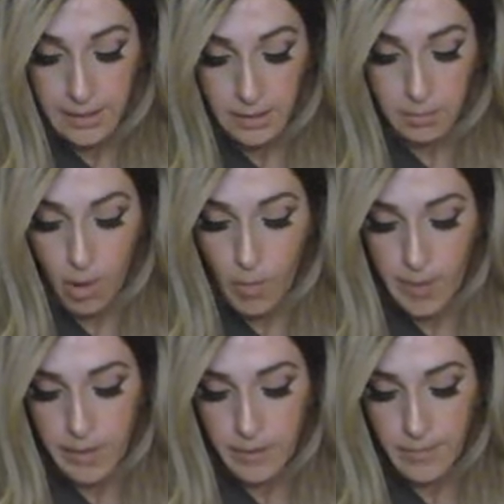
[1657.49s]
the
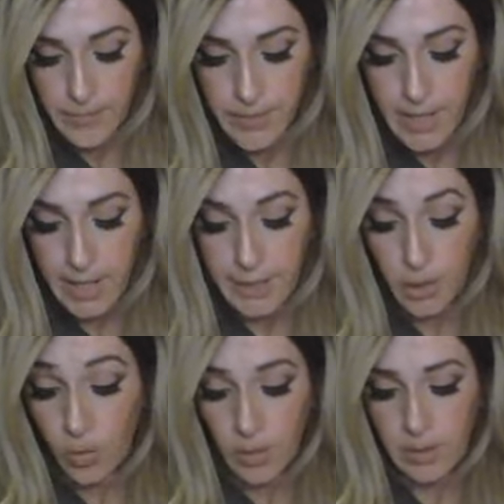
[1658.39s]
moment. And I
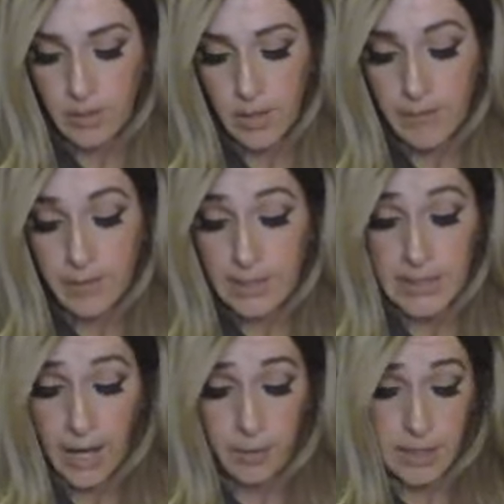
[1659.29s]
don't want to live in this house